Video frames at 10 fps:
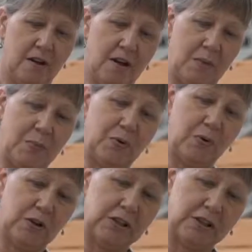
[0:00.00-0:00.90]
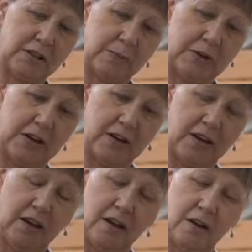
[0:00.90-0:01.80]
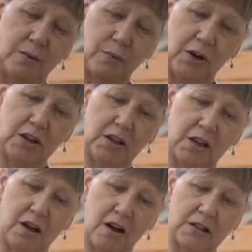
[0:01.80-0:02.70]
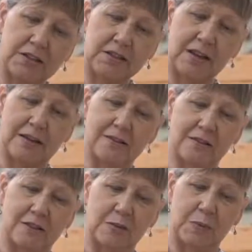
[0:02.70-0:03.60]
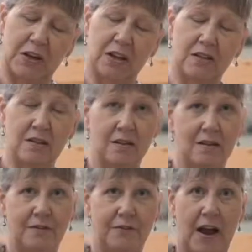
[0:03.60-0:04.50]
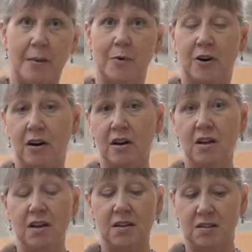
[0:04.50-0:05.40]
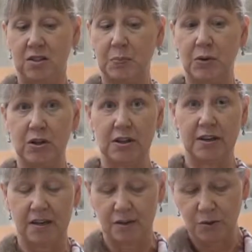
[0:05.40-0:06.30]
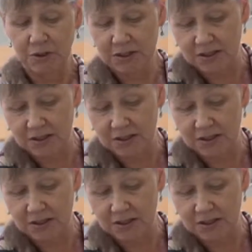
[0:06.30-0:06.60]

and pull a little bit. And really, all it takes to spin fiber is to pull it and twist